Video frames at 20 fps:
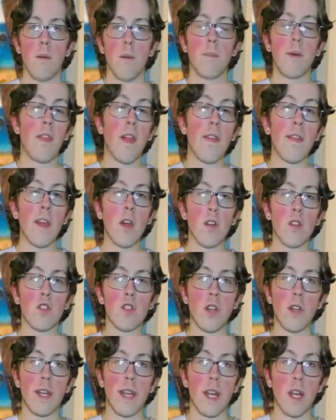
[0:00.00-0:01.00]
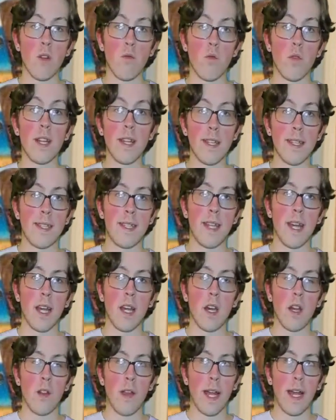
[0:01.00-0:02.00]
But then they all start getting really sick,
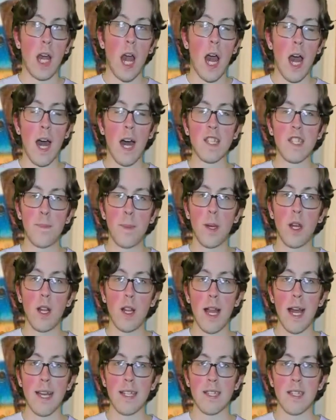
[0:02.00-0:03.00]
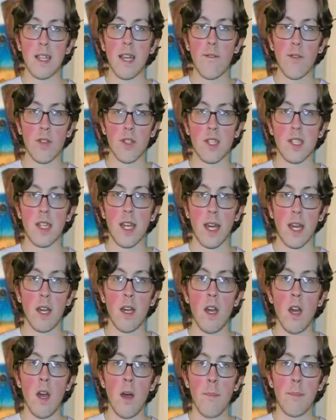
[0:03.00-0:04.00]
like hospitalized level sick,
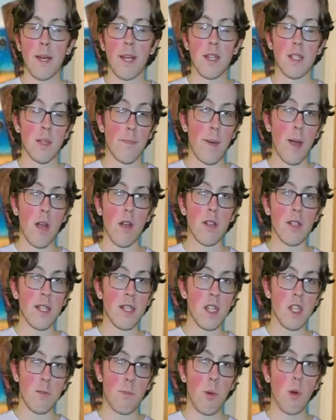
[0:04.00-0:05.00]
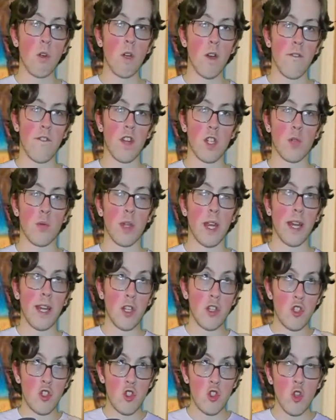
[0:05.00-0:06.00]
because apparently these puka fish were like
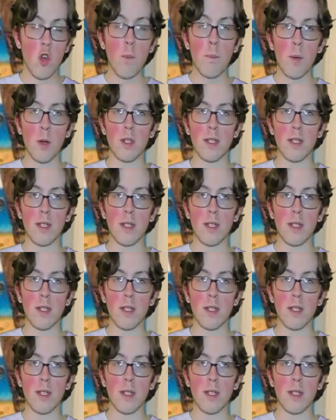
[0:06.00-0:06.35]
super